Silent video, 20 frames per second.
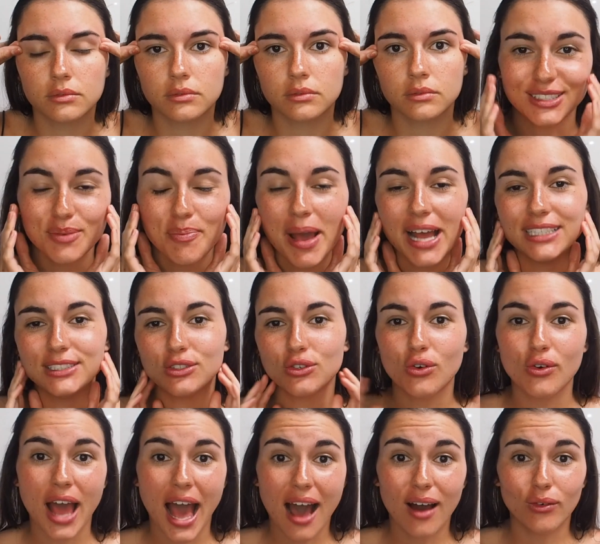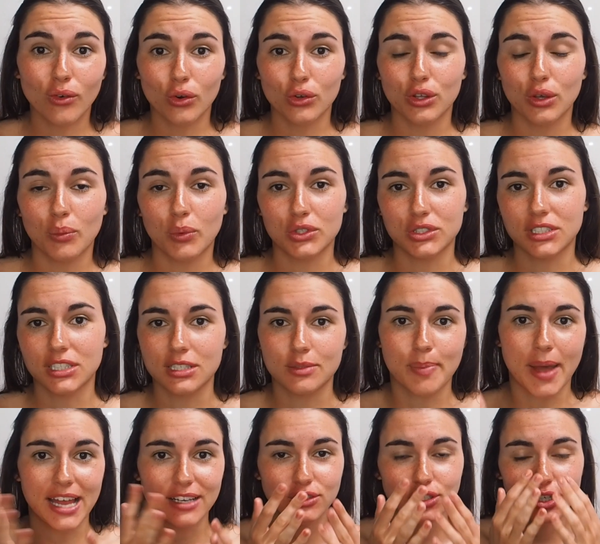Depending on how long you want to
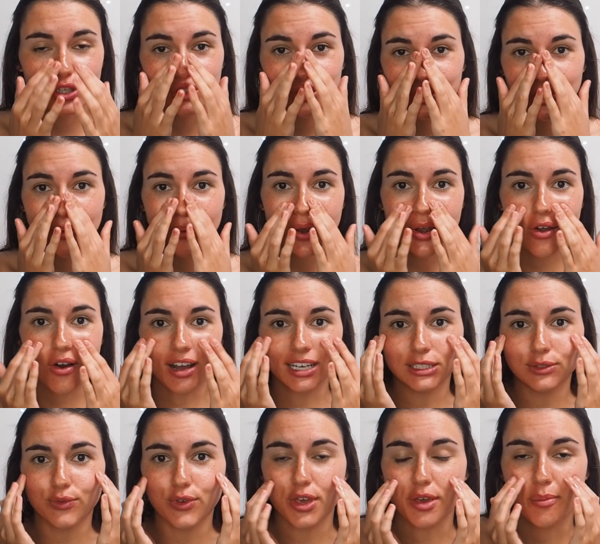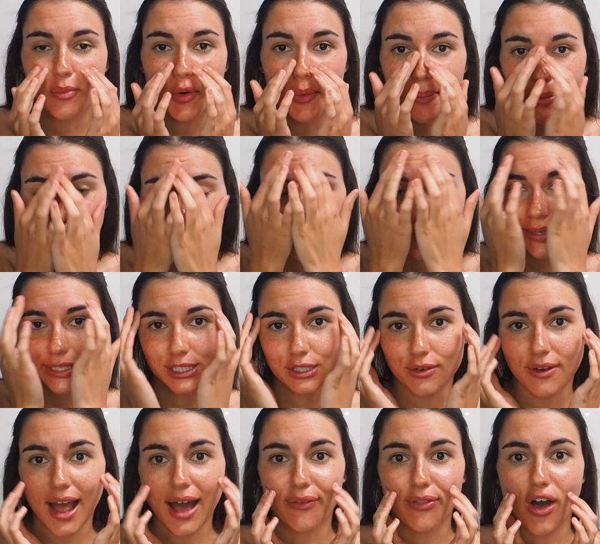spend, you can do a nice few more movements
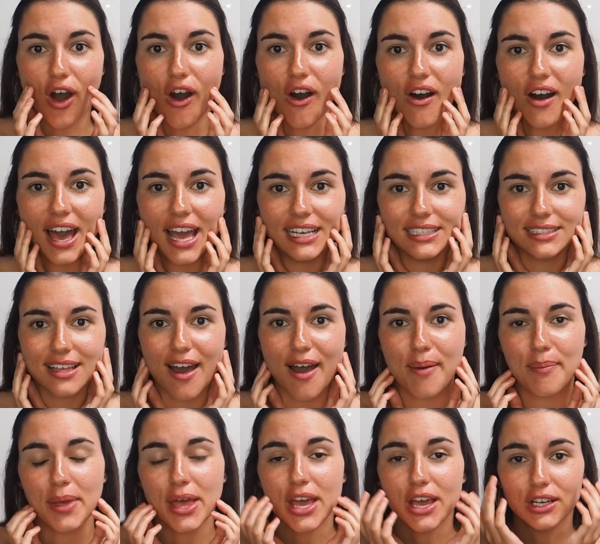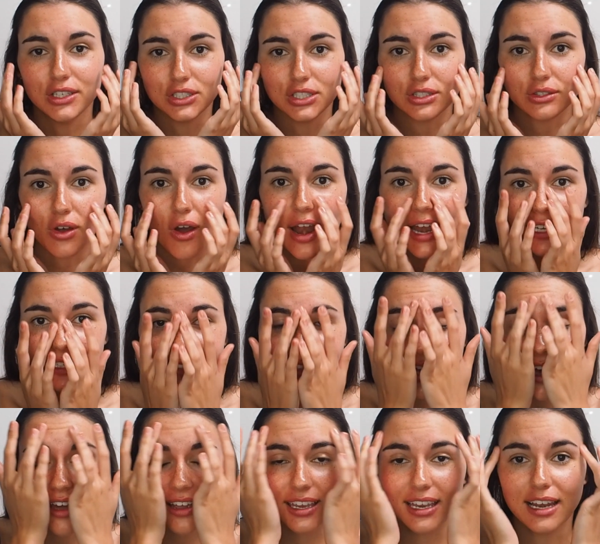around the eyes and just kind of
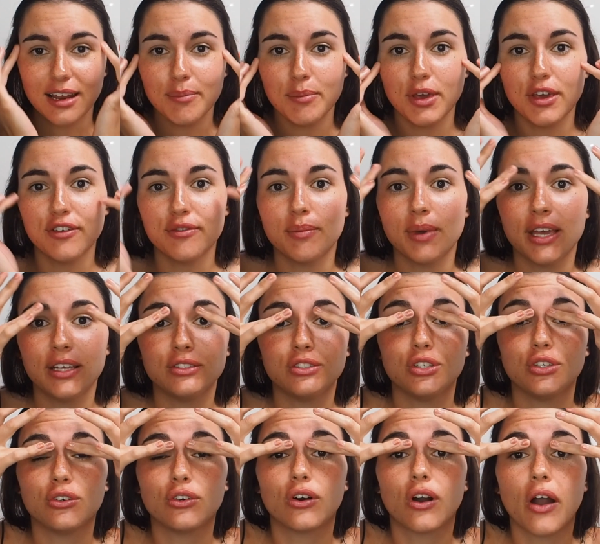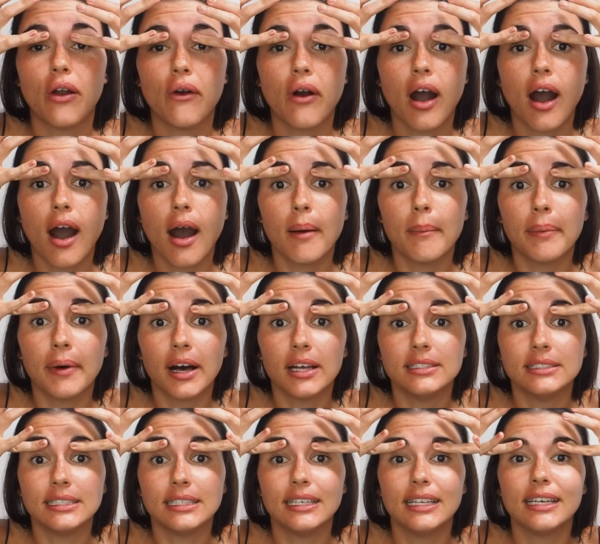circular movements. You can go up
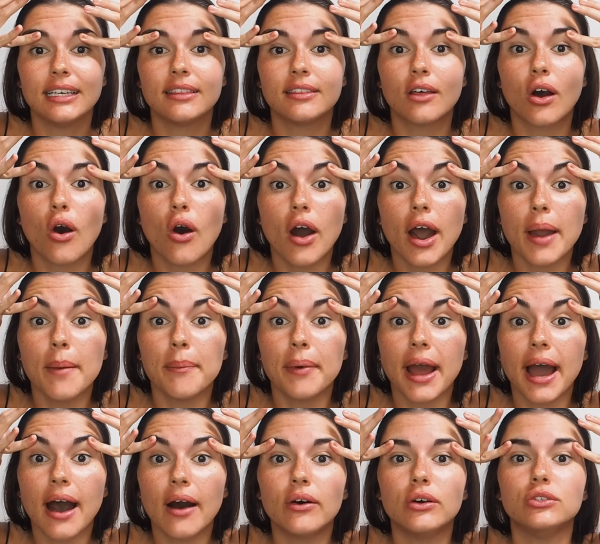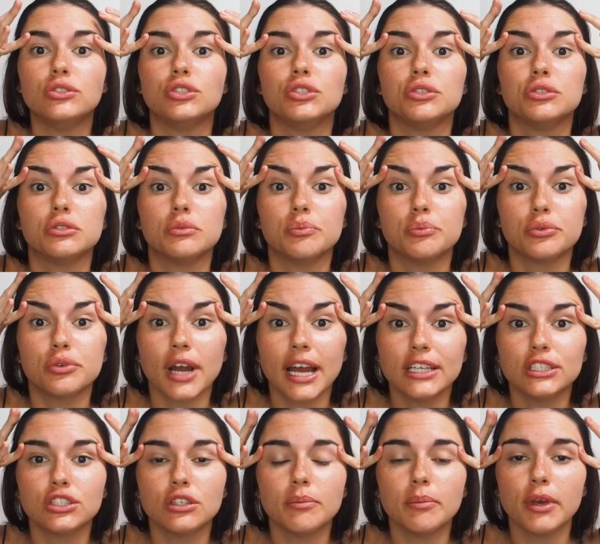underneath the eyebrow and do some
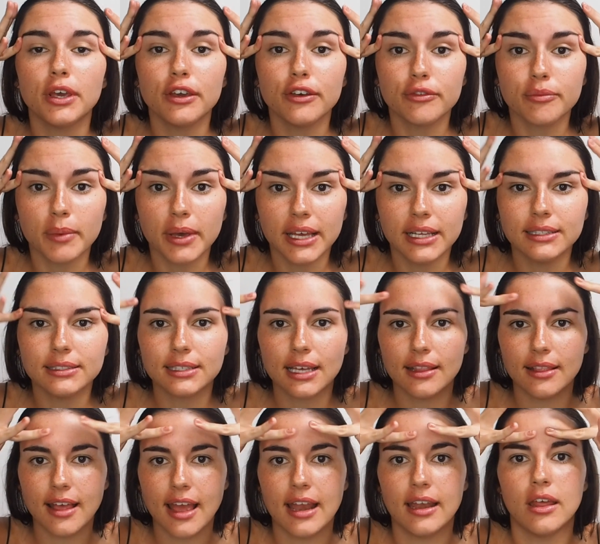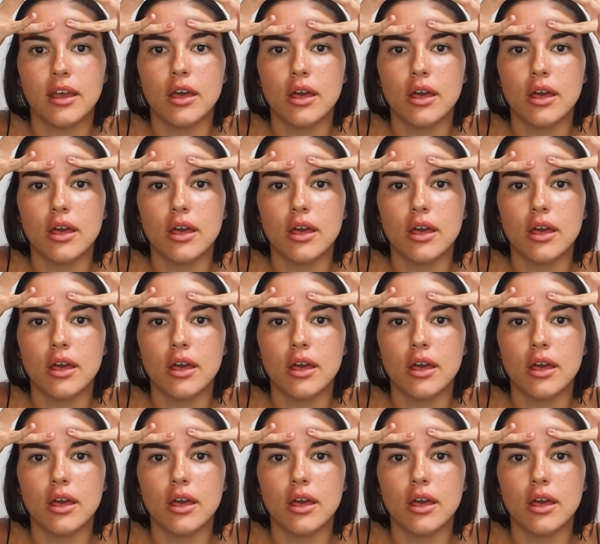pressure movements, and then